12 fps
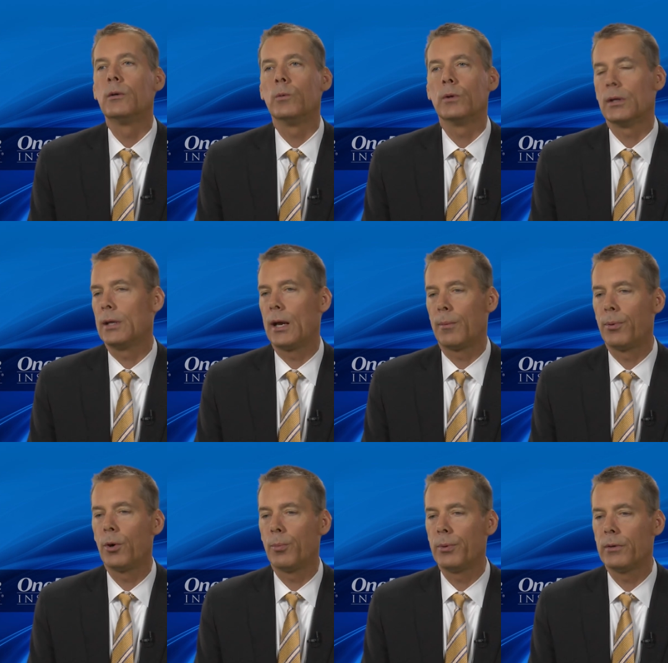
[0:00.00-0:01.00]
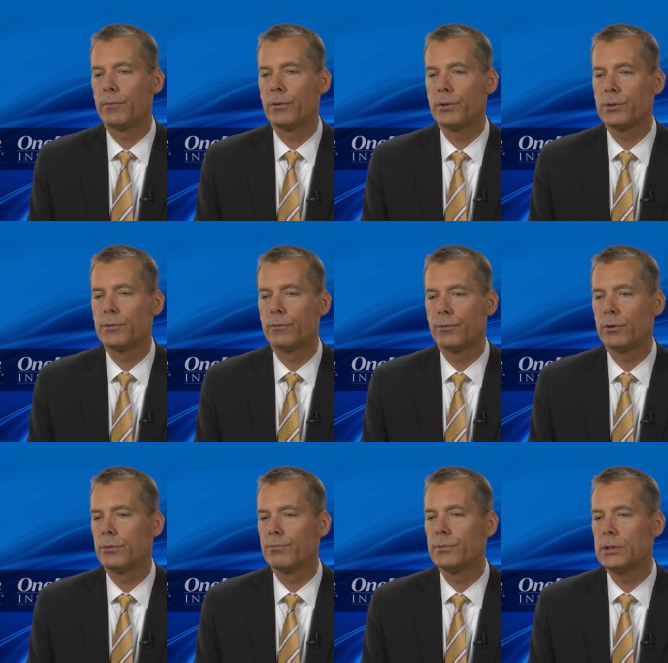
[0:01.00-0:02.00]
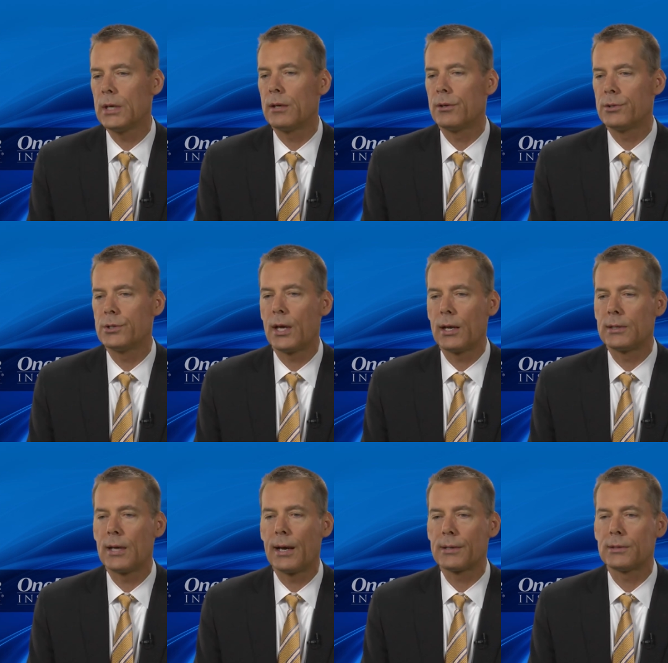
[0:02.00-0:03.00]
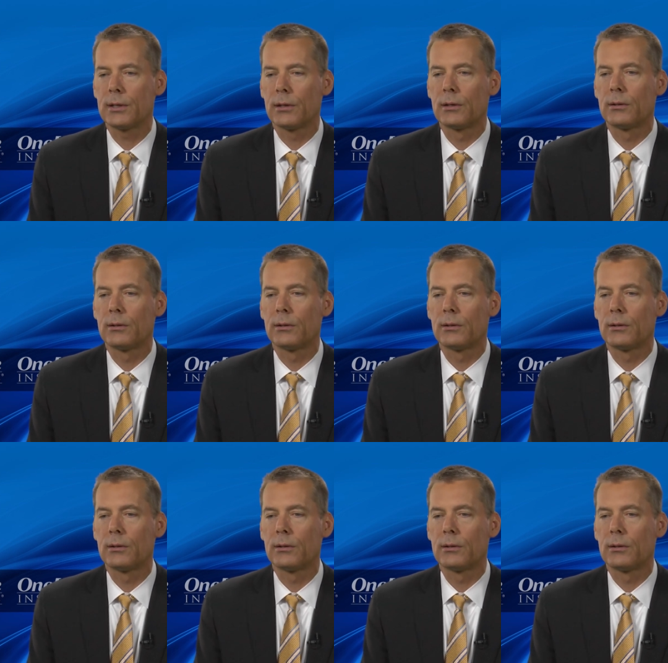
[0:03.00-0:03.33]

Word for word: really not appropriate for, for standard cytotoxic